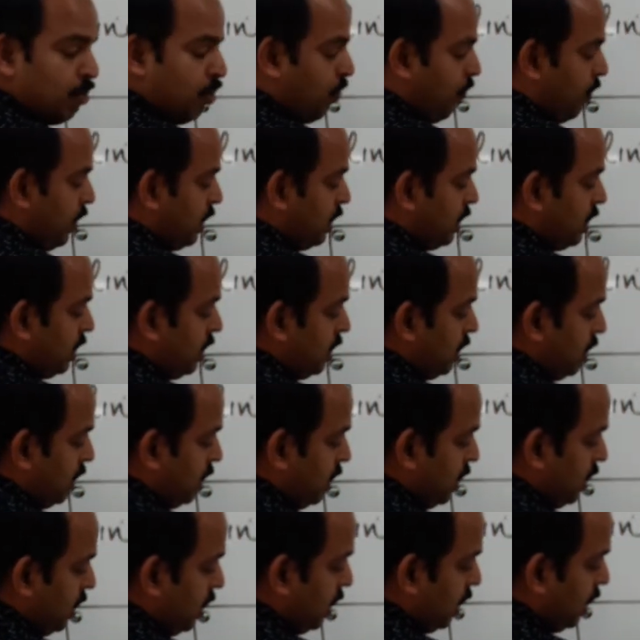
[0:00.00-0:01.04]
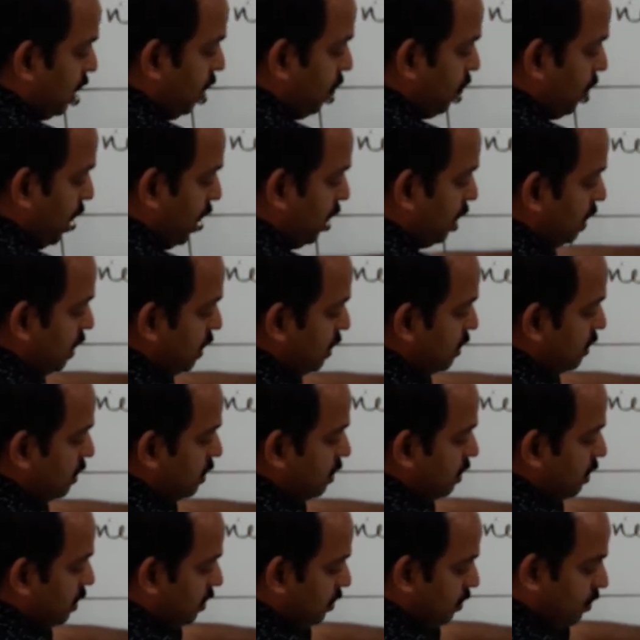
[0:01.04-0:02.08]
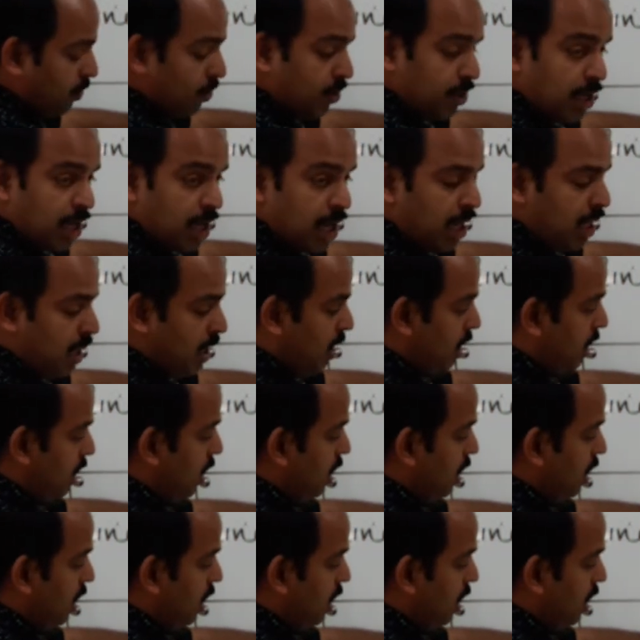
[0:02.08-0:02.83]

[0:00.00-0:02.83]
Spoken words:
move it. Keep like this. Okay.